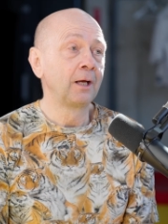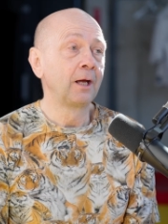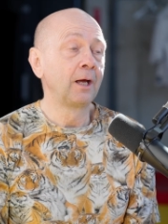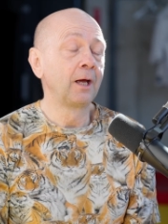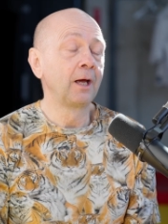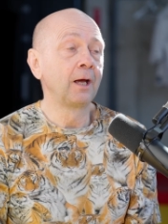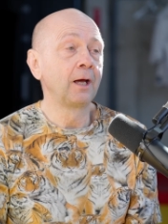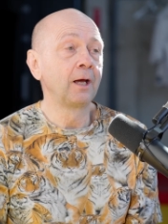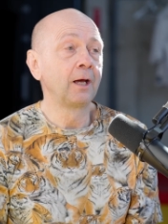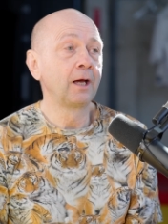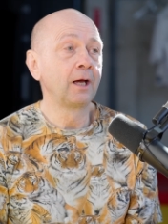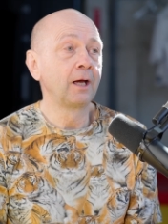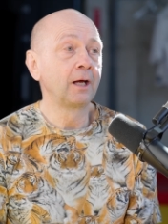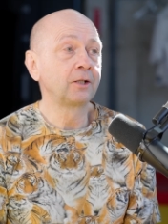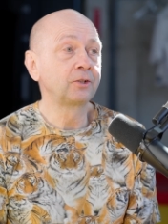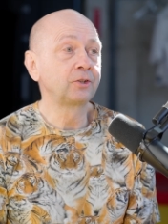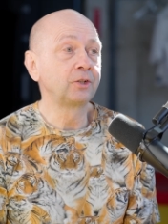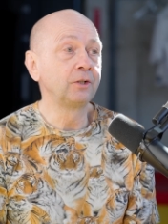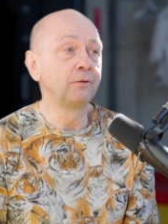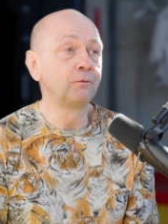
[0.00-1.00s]

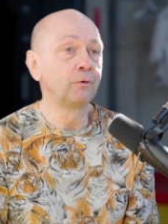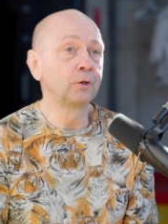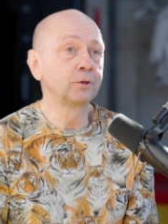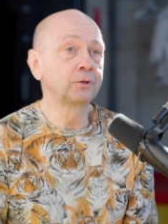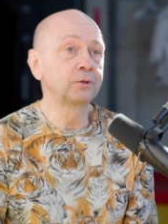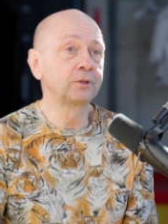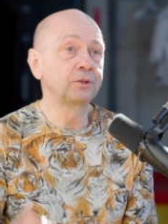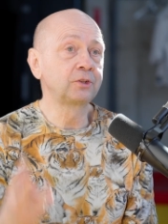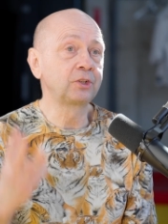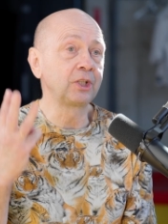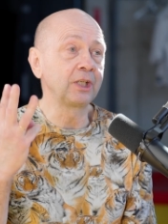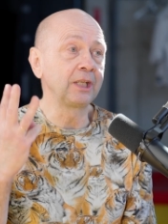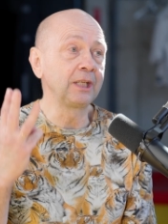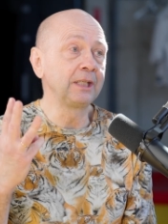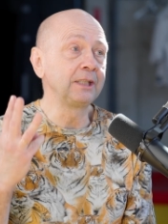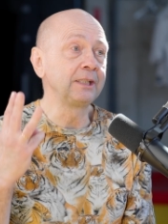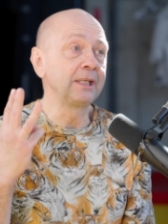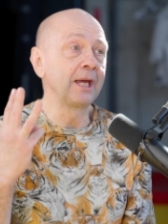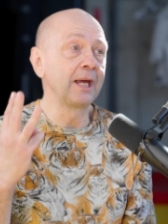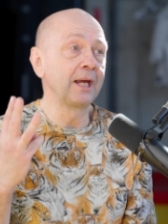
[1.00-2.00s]
uh, she was
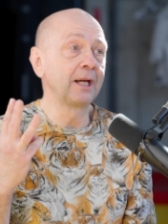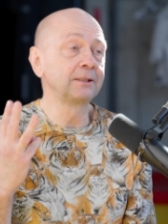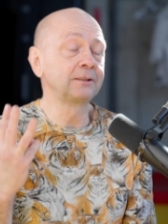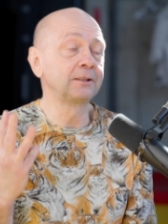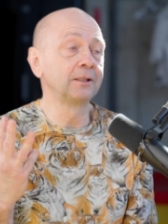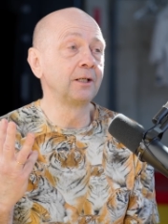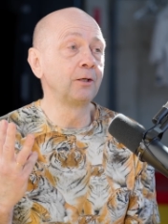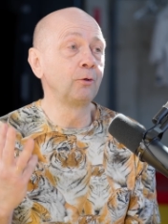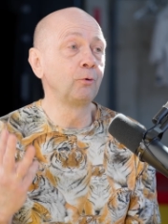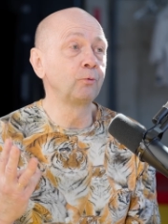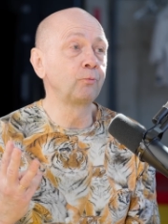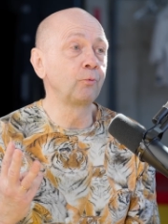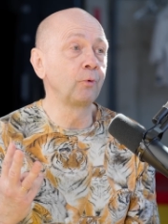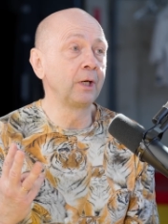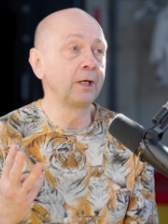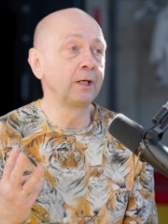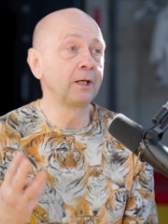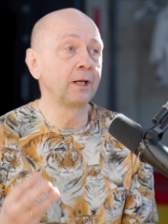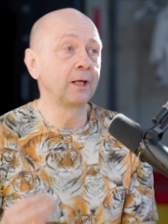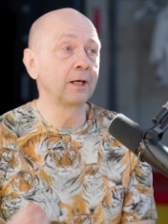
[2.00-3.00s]
three years old
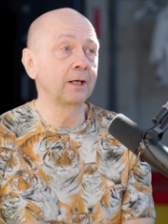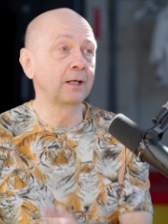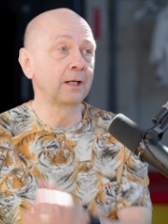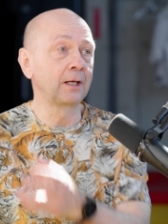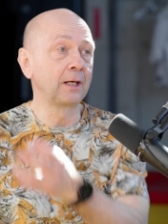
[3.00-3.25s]
when uh,